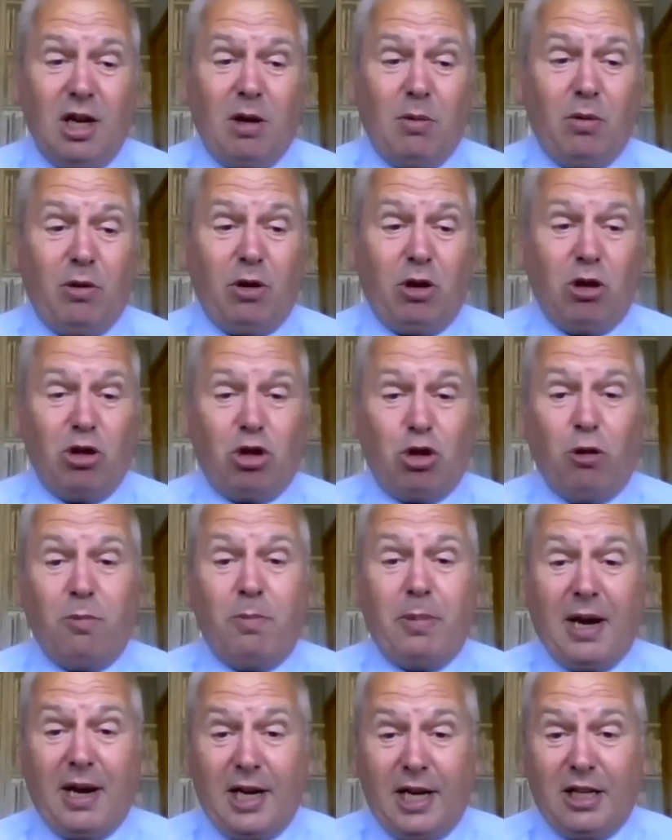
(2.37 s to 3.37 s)
We've got Joe
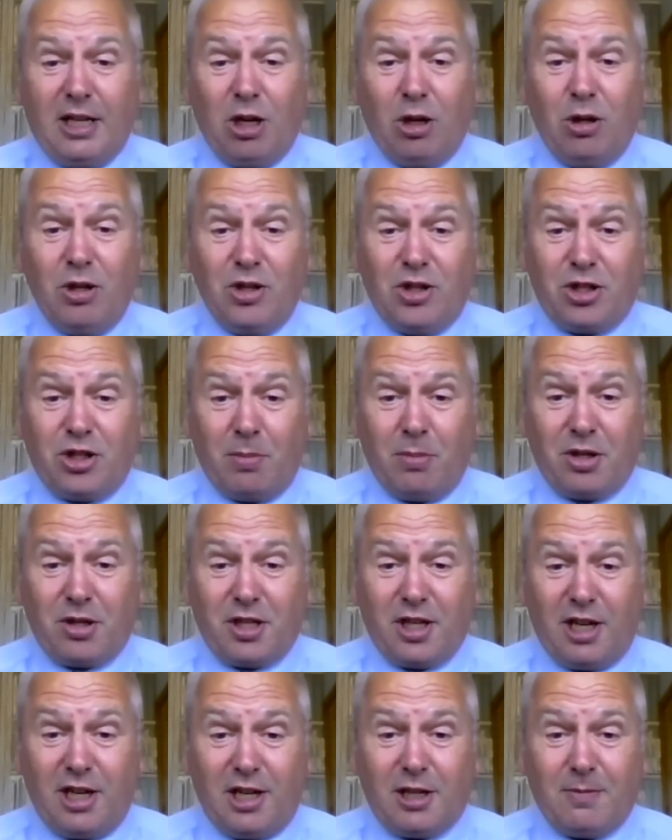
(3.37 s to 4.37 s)
Berry down in
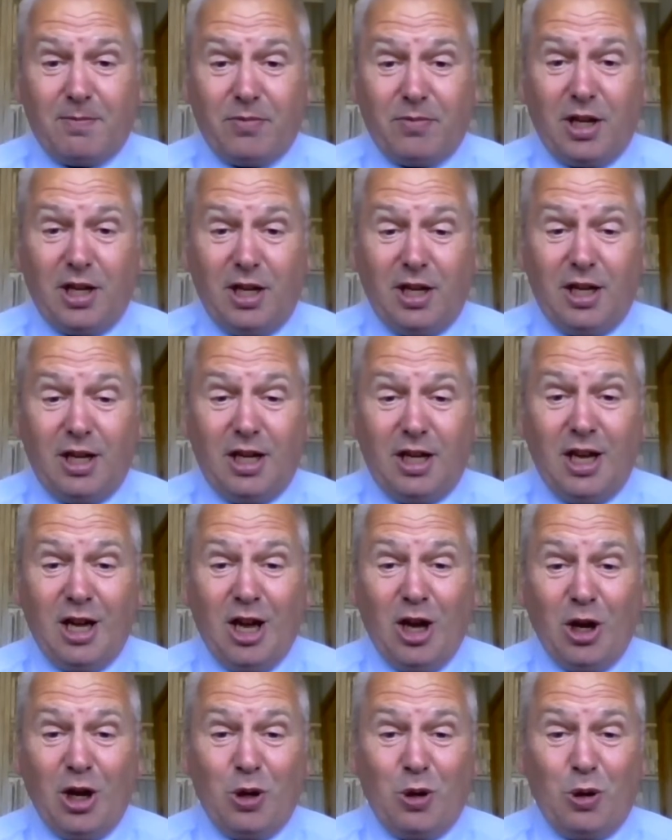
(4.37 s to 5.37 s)
Somerset,
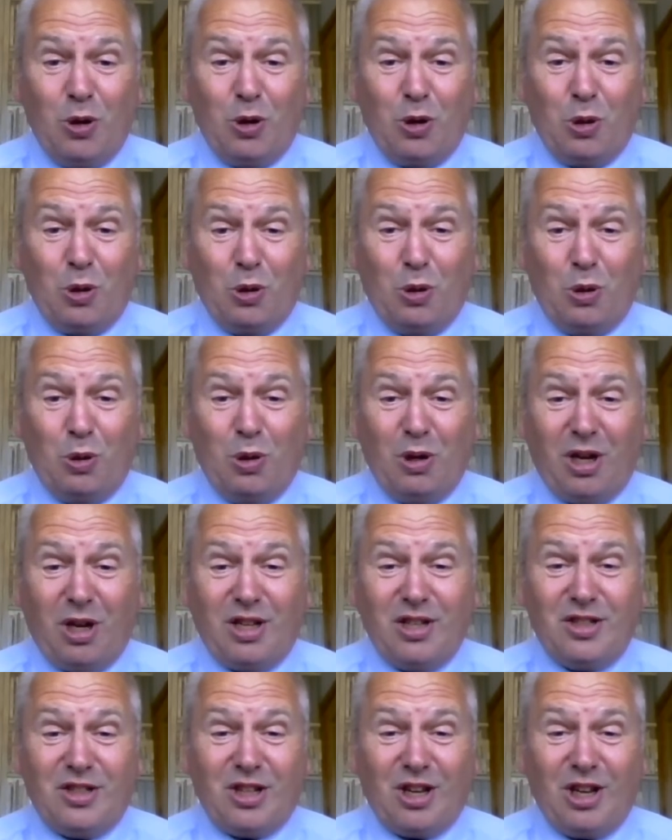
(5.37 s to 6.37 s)
who
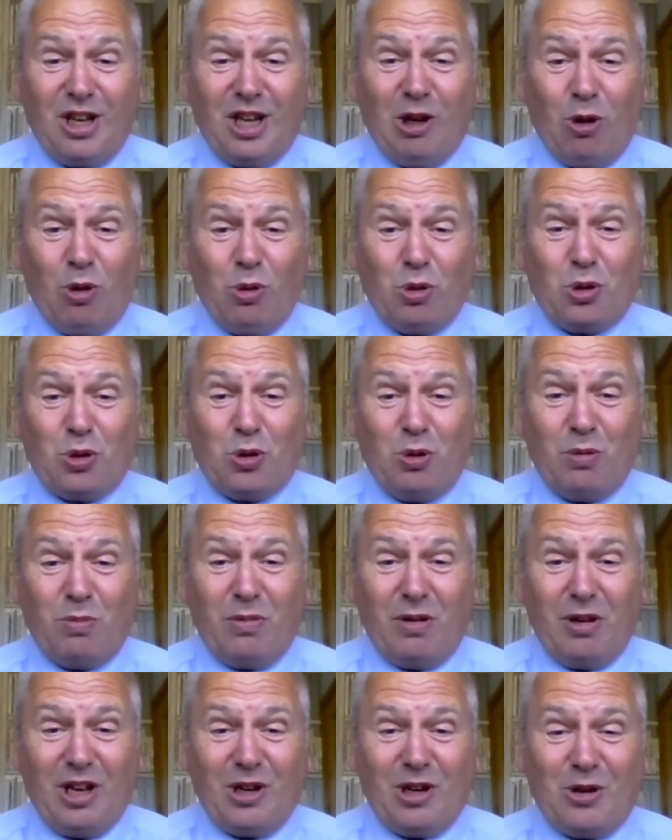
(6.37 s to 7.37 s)
has also
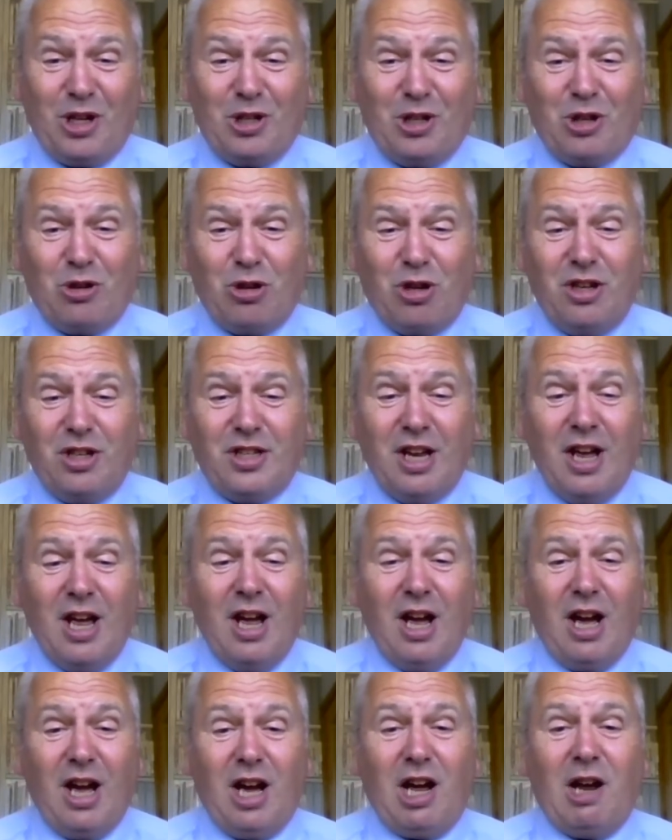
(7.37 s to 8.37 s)
agreed to join us,
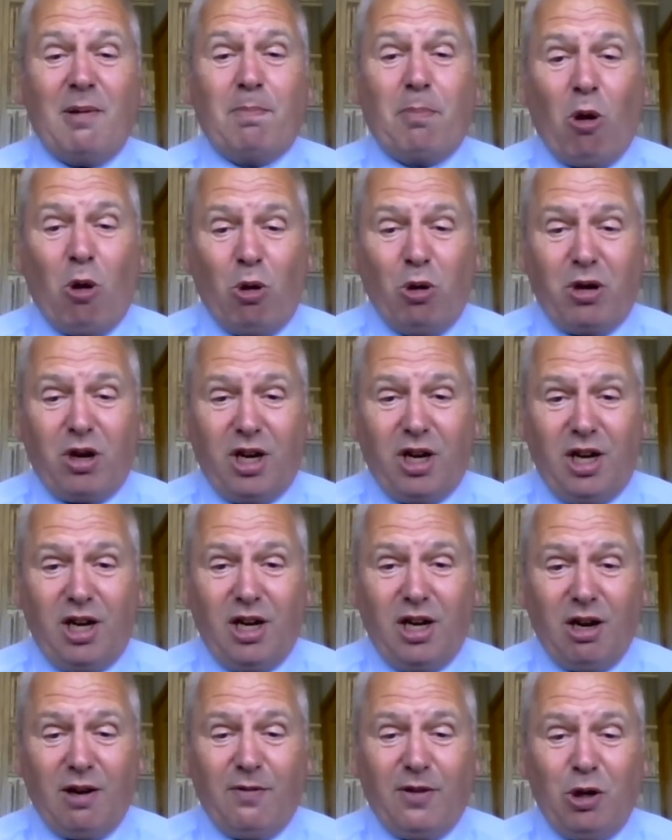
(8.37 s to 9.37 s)
and Paul Gray, our
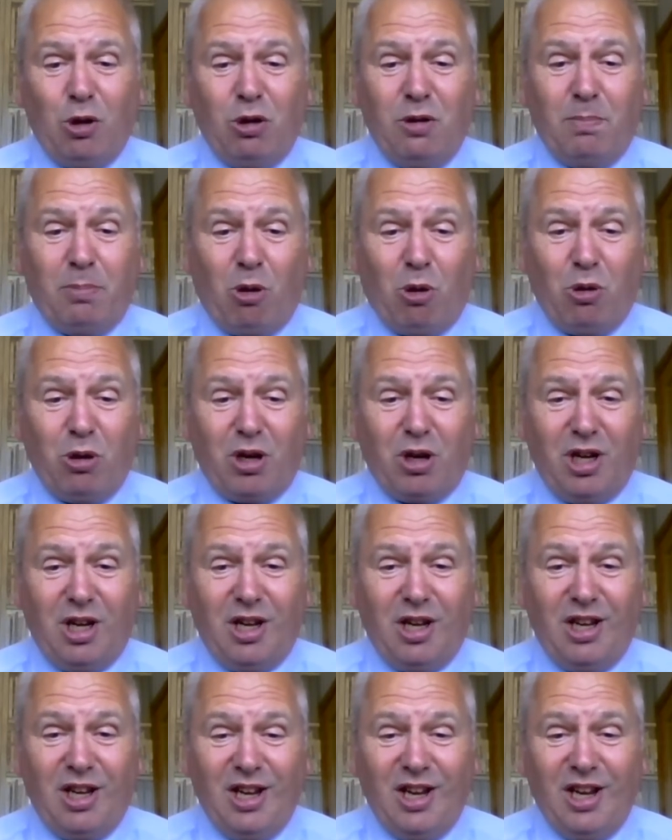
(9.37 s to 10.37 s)
very own Paul
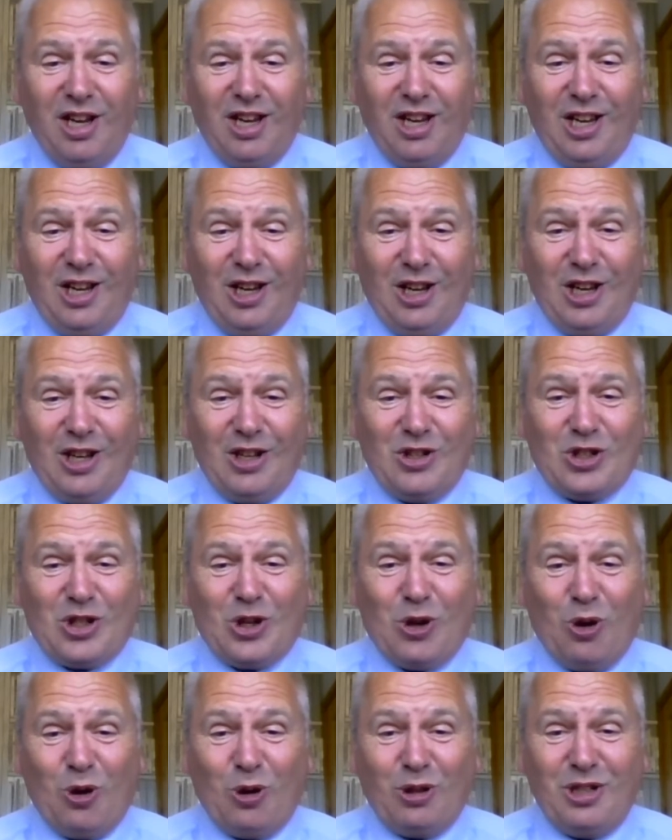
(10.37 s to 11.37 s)
Gray in
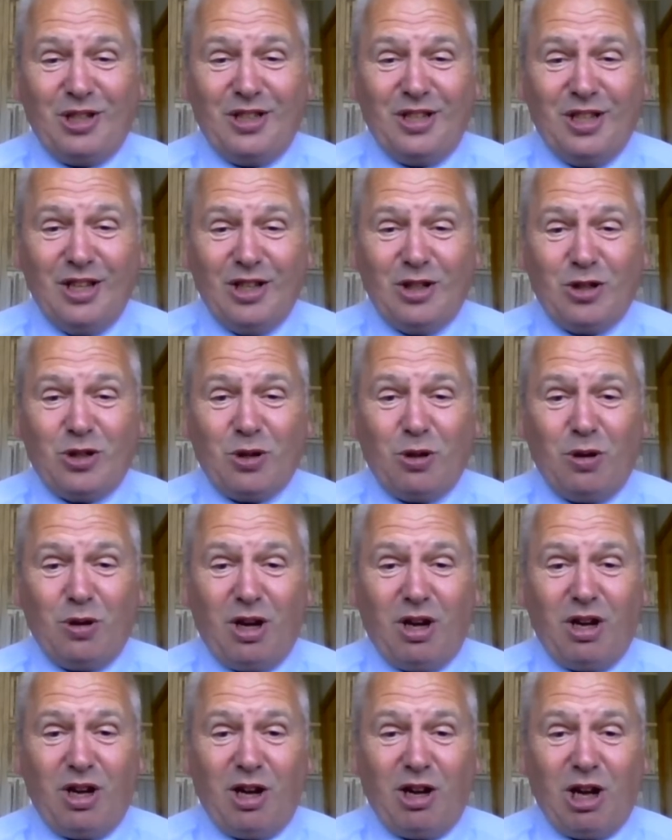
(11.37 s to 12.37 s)
Scotland.
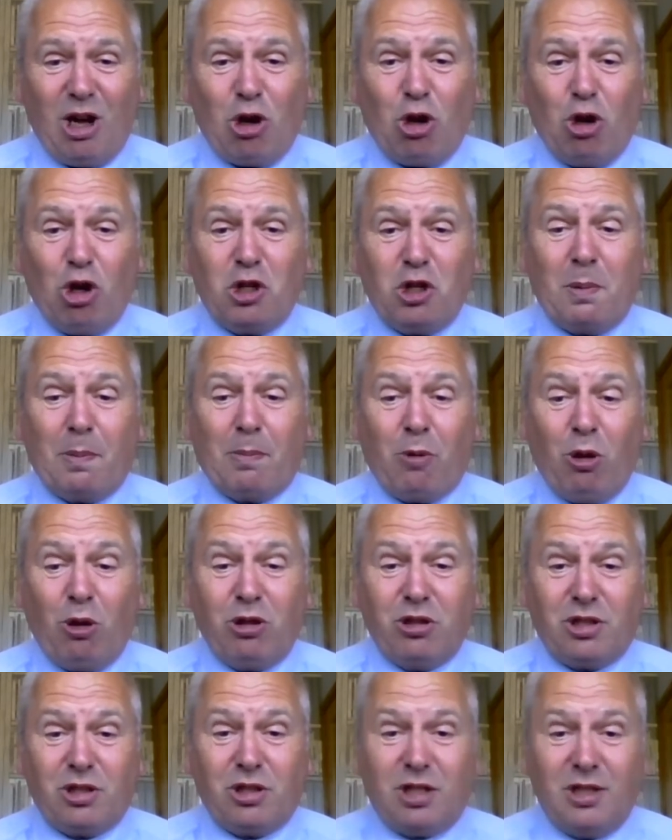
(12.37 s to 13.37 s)
So a
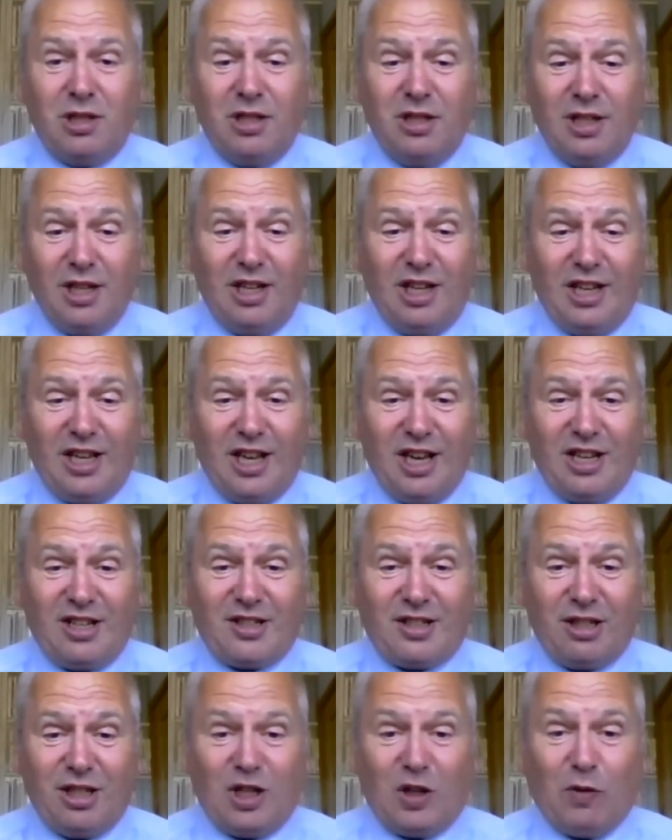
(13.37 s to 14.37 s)
cosmopolitan
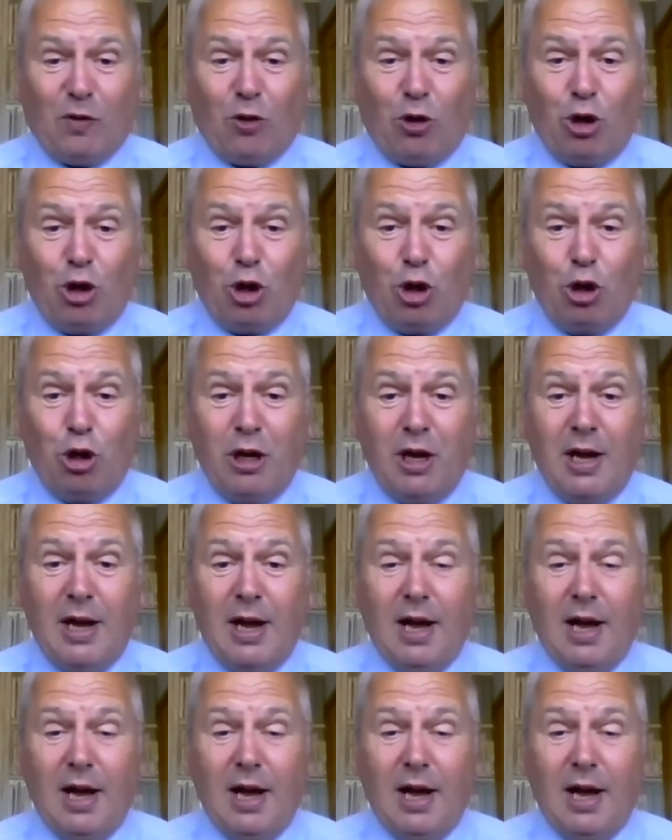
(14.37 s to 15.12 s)
guest list for you.